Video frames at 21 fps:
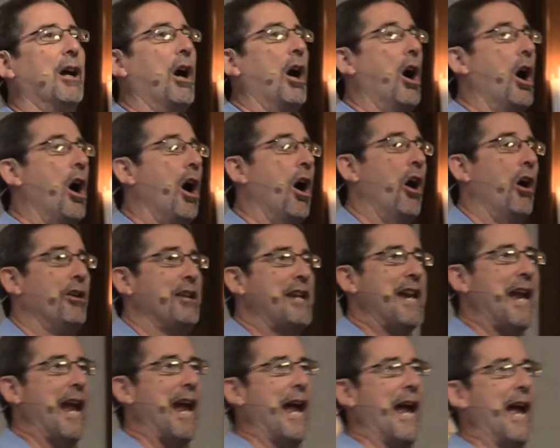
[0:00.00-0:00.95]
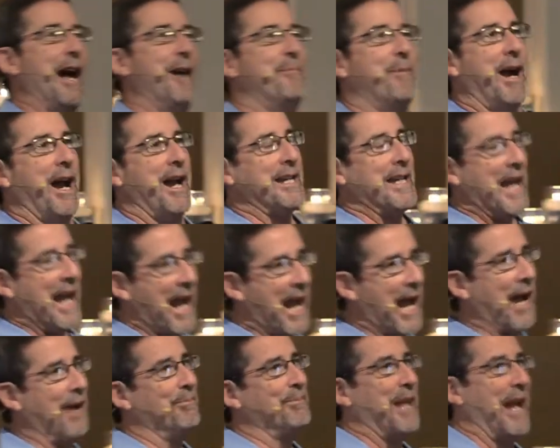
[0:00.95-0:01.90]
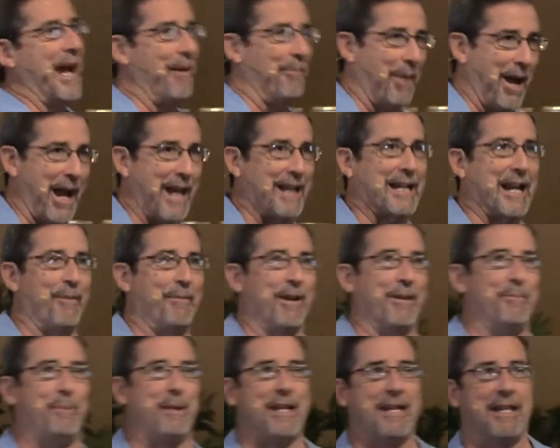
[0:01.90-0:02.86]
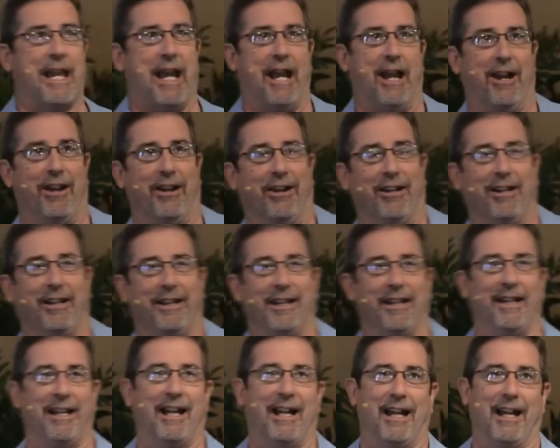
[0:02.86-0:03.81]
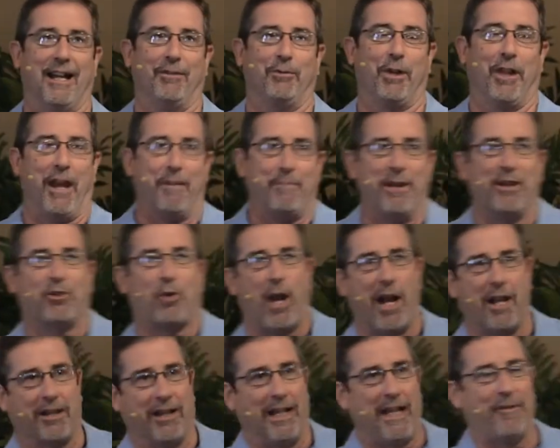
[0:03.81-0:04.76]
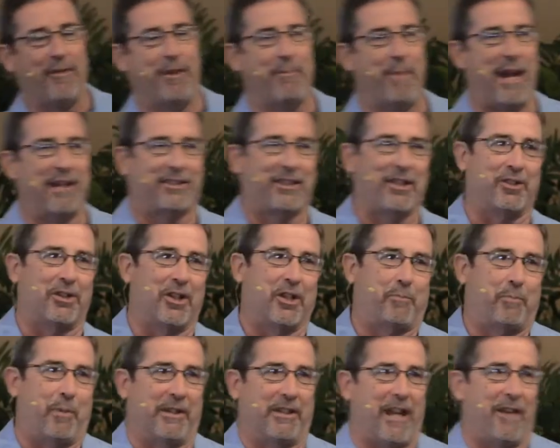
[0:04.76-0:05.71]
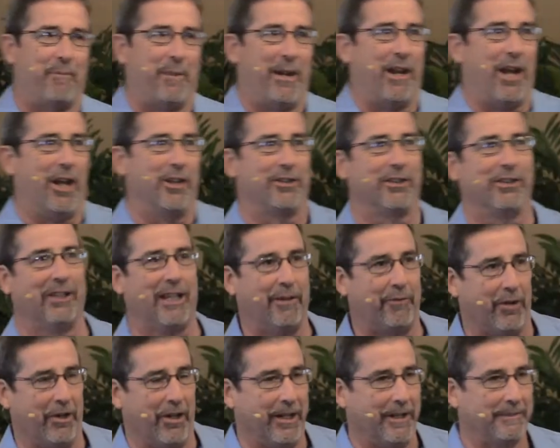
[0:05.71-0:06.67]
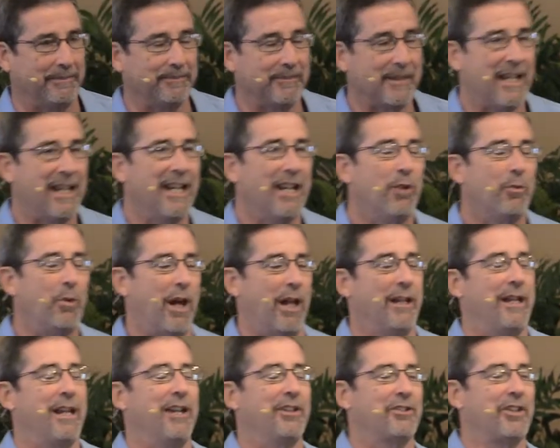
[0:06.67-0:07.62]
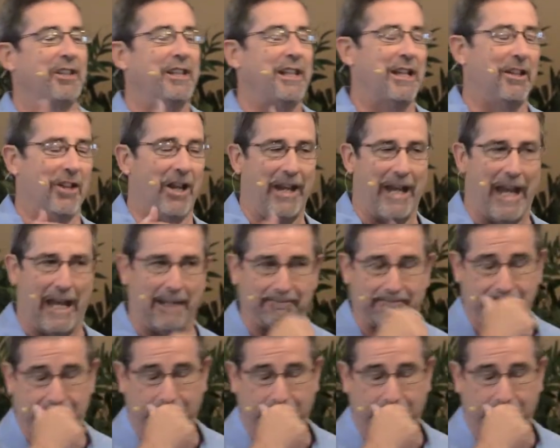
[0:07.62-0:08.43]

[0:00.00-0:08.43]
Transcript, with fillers: Oh, yeah, Mike. Yeah, yeah, Mike, I'm going to be there. Uh, well, they've been trying to leave you messages, but they've been undelivered. Well, here's the deal on that.